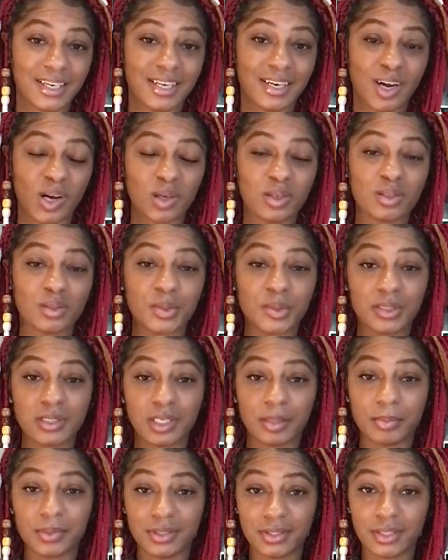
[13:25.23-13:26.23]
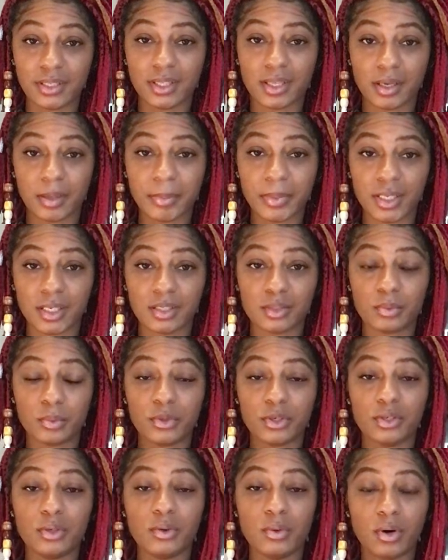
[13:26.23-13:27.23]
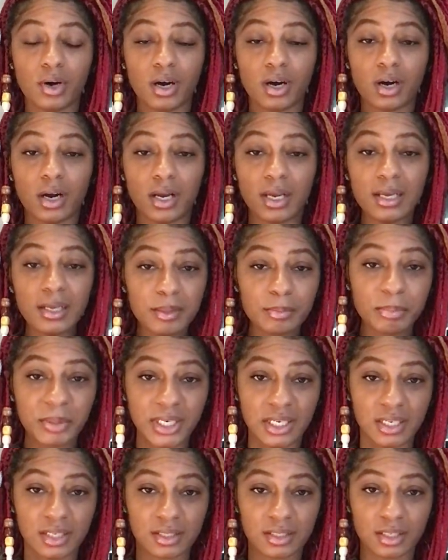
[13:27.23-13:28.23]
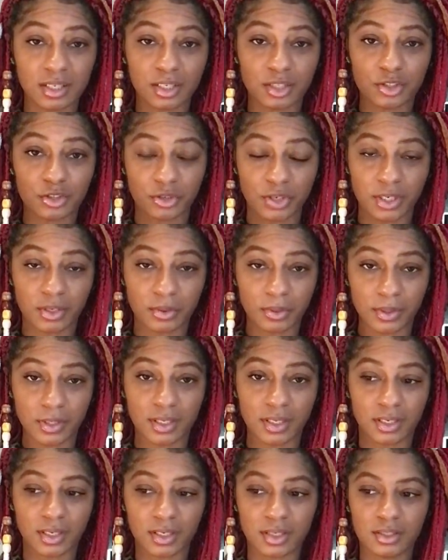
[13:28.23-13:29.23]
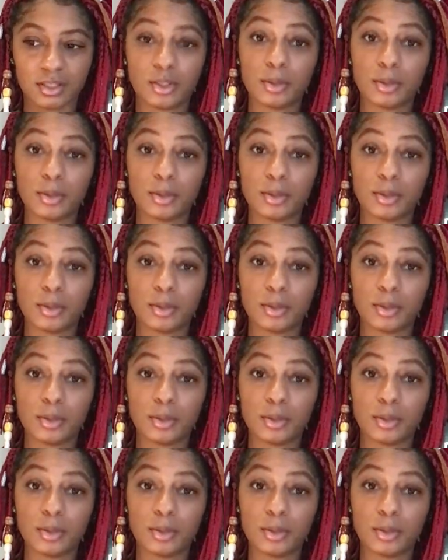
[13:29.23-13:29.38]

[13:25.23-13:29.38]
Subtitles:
and also step into that place where you are in peace and tranquility